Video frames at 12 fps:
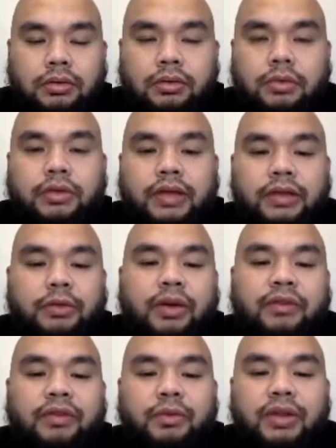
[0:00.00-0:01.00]
Good day to
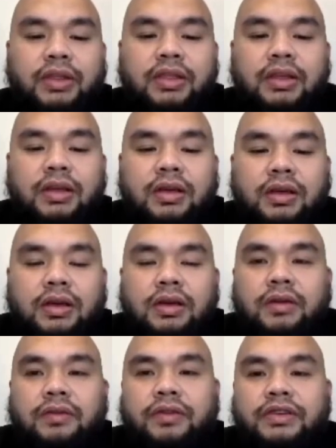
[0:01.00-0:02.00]
everyone.
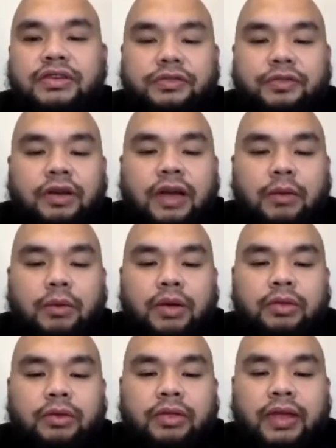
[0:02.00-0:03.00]
First of all, I want
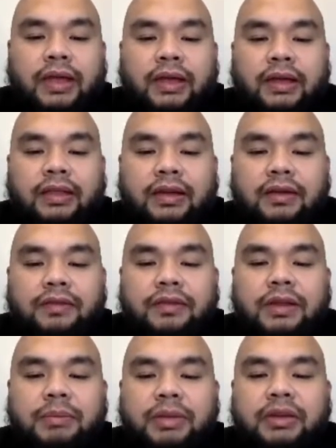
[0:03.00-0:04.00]
to thank the
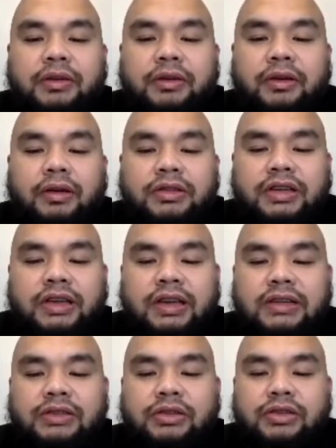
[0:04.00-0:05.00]
Philippine Urological
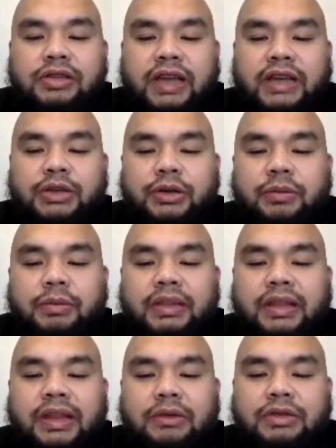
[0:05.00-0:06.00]
Association
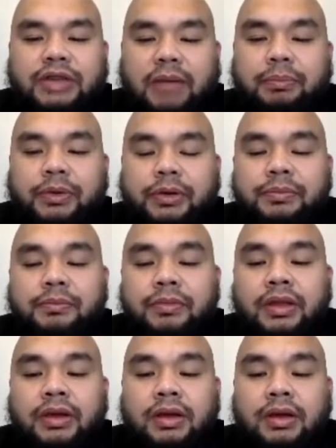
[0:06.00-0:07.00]
Mindanao Chapter
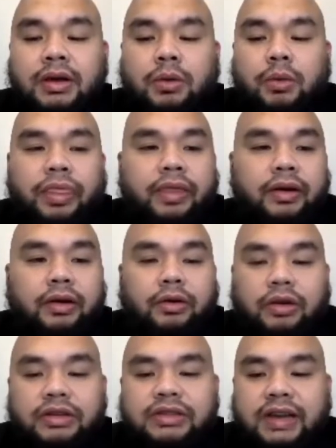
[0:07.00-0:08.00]
with their
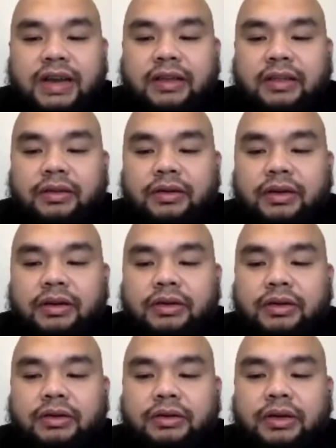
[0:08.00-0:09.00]
course director,
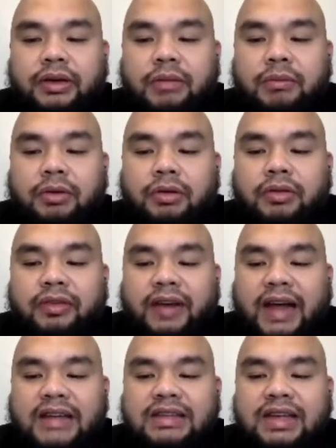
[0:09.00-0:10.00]
Dr. Nimrod
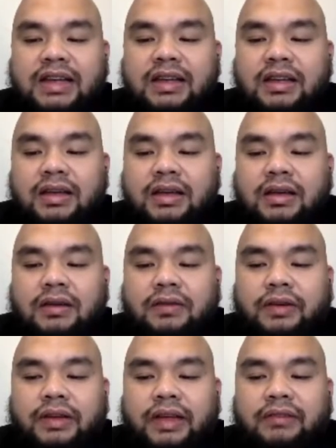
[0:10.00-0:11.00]
Sarasa,
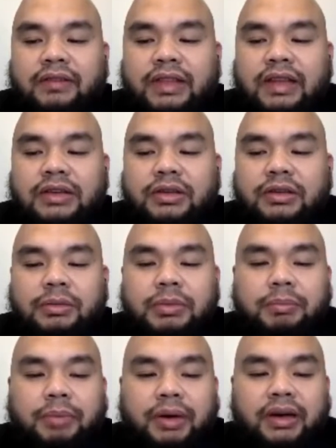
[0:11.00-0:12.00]
for the invitation to
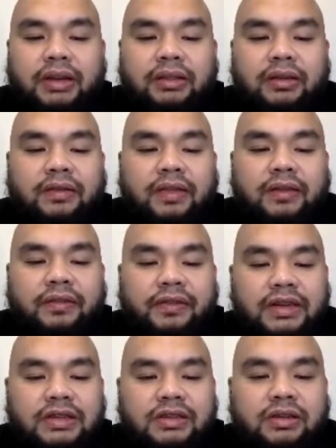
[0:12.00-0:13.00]
be part of their
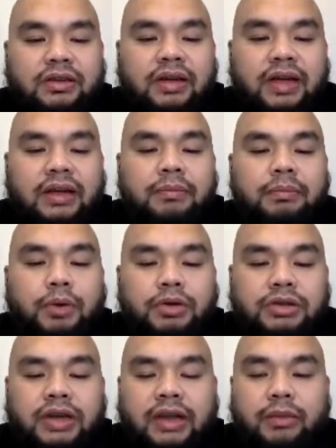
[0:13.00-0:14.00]
first online
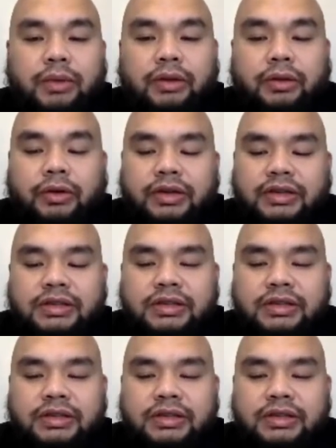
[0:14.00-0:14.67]
postgraduate course.